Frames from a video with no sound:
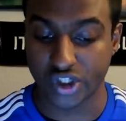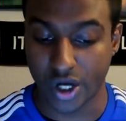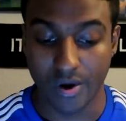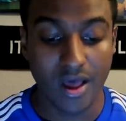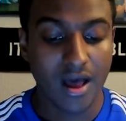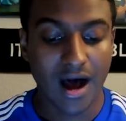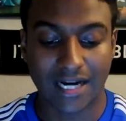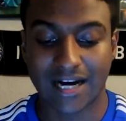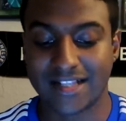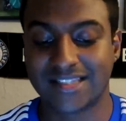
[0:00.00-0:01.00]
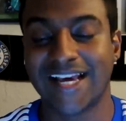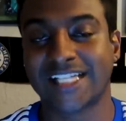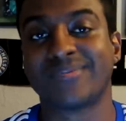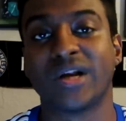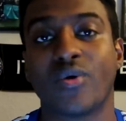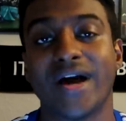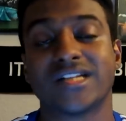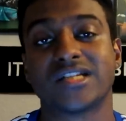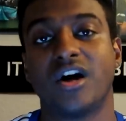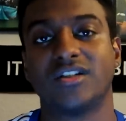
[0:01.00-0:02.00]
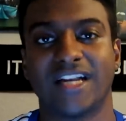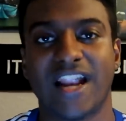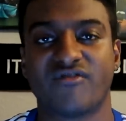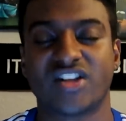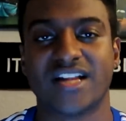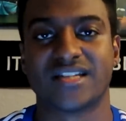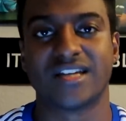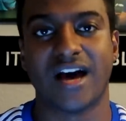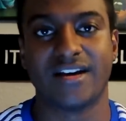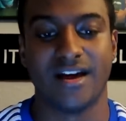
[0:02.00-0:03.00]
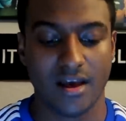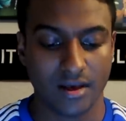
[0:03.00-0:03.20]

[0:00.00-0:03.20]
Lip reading: So I'd like to see Azpilicueta to start on the left hand side